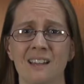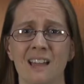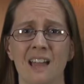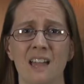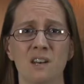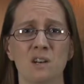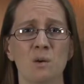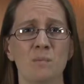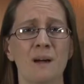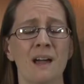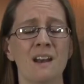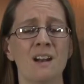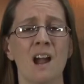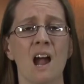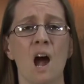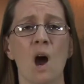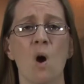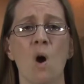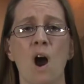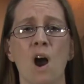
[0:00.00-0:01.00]
And no matter
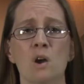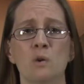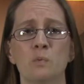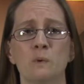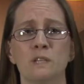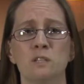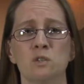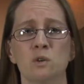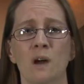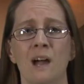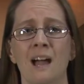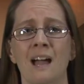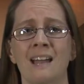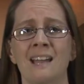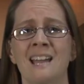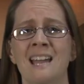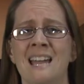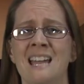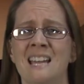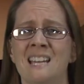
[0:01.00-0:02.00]
how hard we try
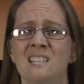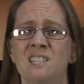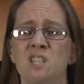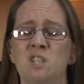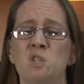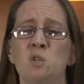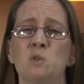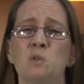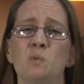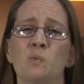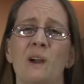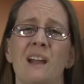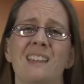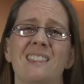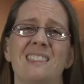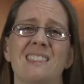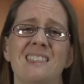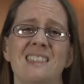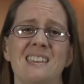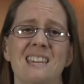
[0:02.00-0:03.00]
to do the right
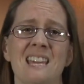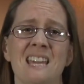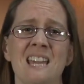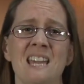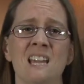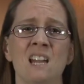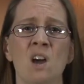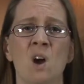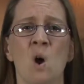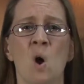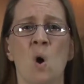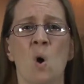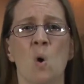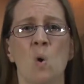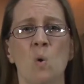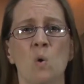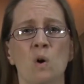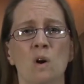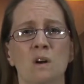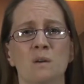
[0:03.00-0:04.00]
thing
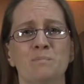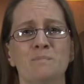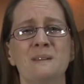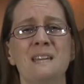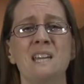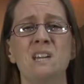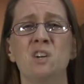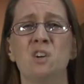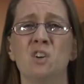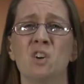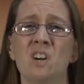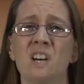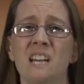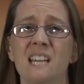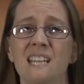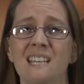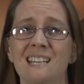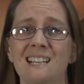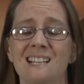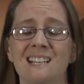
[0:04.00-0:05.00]
or be
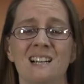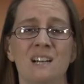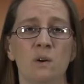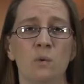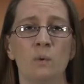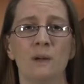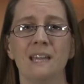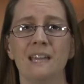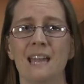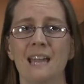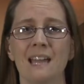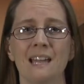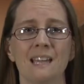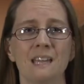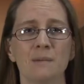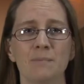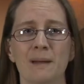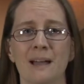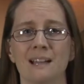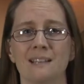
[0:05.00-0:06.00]
good, we can't
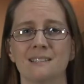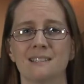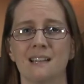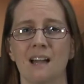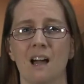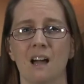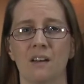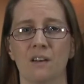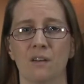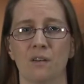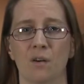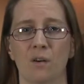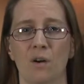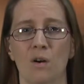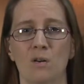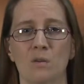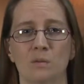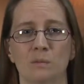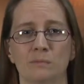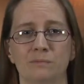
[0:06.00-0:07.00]
get back to God on our
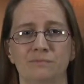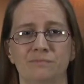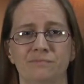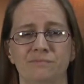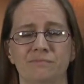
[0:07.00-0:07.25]
own.